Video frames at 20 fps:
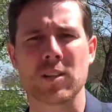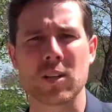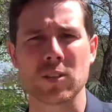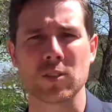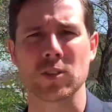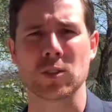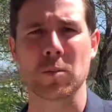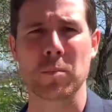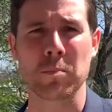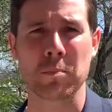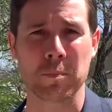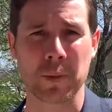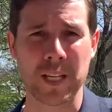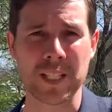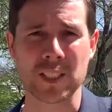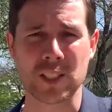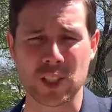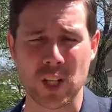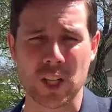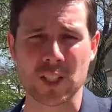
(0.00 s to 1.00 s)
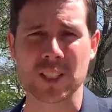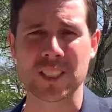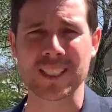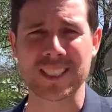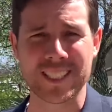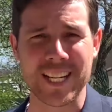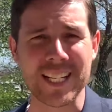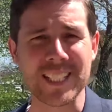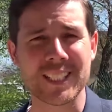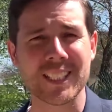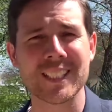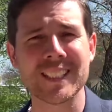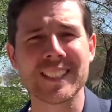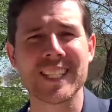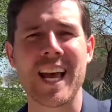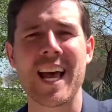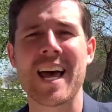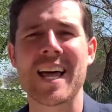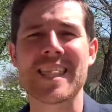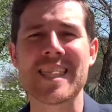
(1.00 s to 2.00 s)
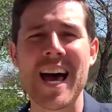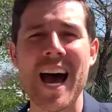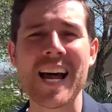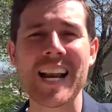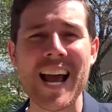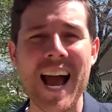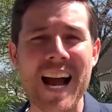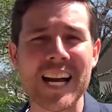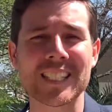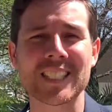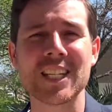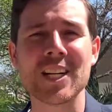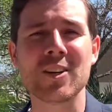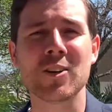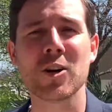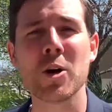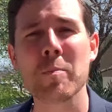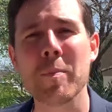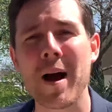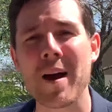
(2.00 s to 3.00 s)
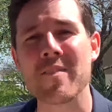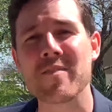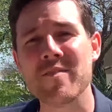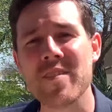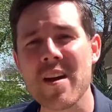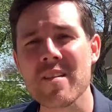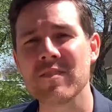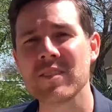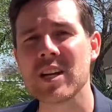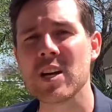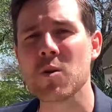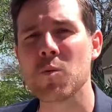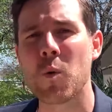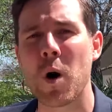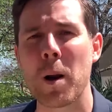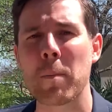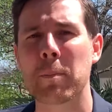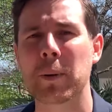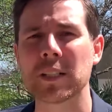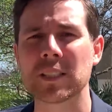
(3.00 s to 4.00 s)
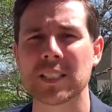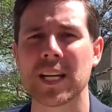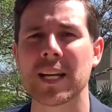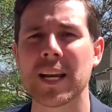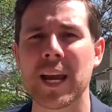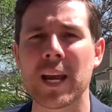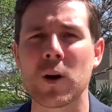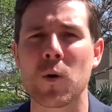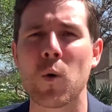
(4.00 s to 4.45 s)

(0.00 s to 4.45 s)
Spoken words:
those Blnk charging stations. That actually grew by 51% in